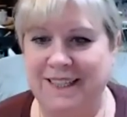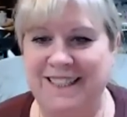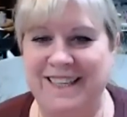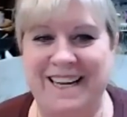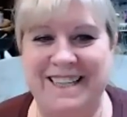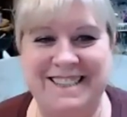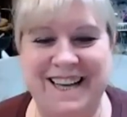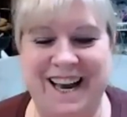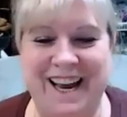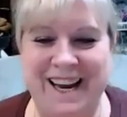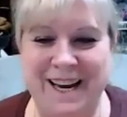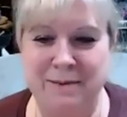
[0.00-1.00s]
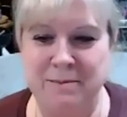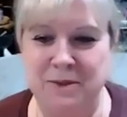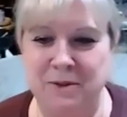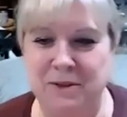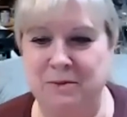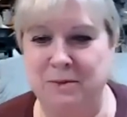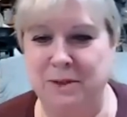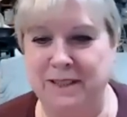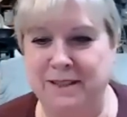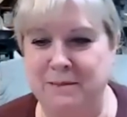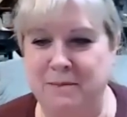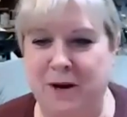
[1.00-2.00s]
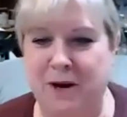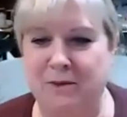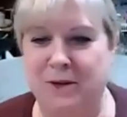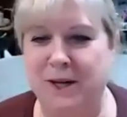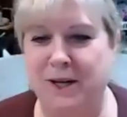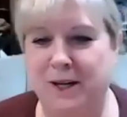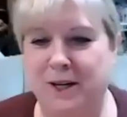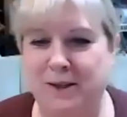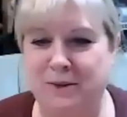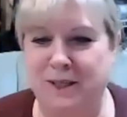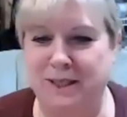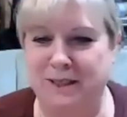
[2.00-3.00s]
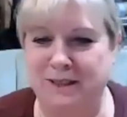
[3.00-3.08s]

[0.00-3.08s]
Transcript: Yes, I am doing a wreath tomorrow.